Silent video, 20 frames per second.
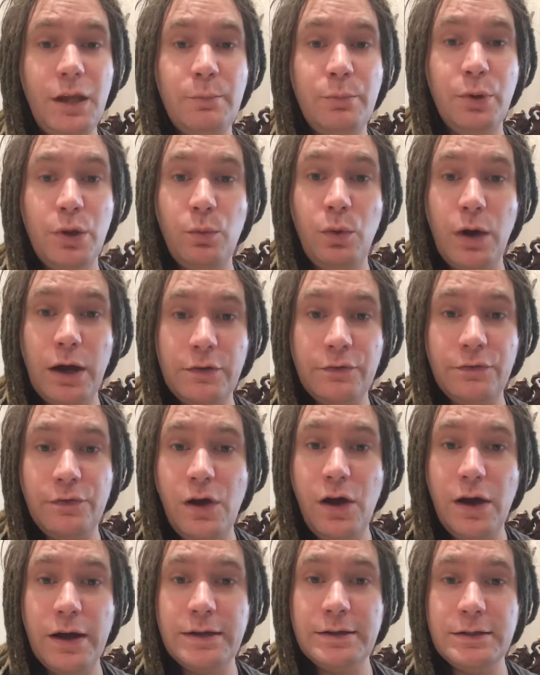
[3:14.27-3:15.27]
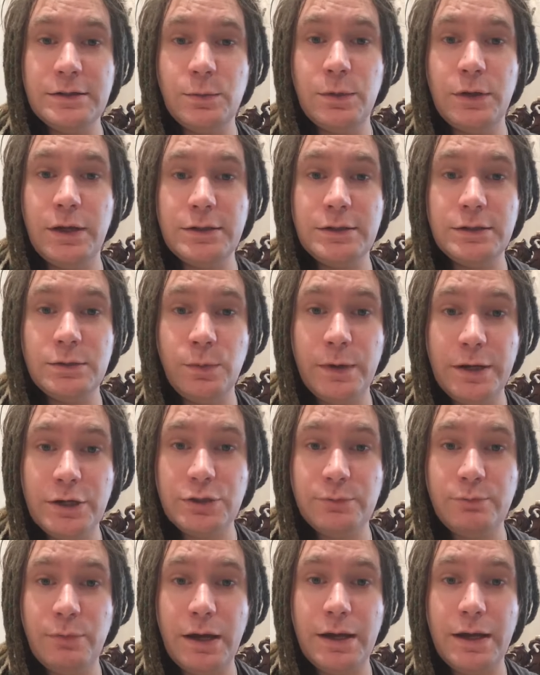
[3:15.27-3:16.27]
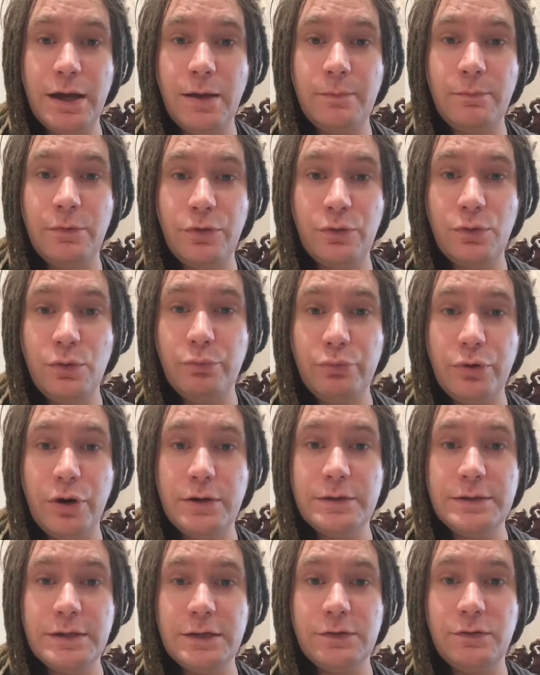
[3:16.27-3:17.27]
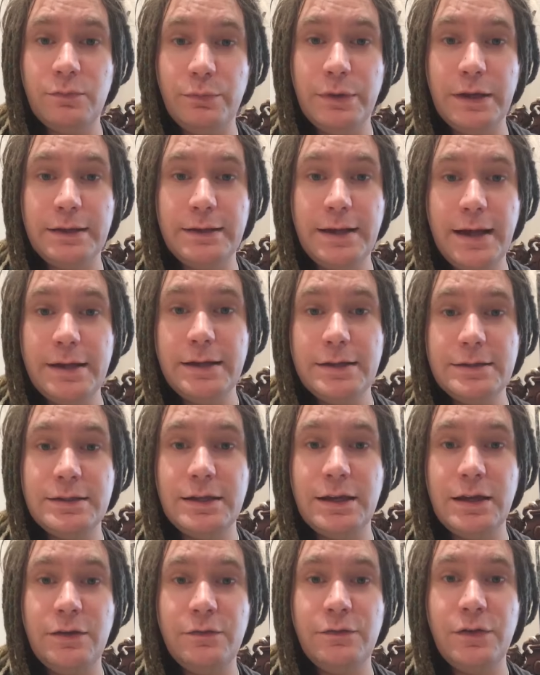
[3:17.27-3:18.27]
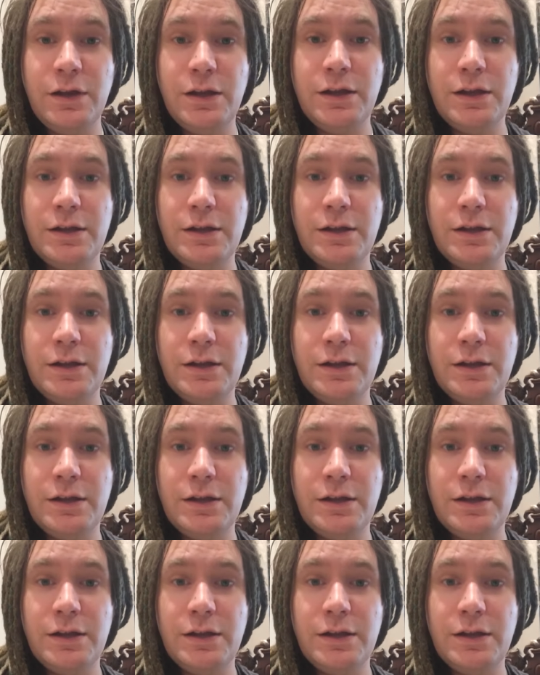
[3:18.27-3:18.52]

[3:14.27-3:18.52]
But what I find is when I switch my thought process from being negative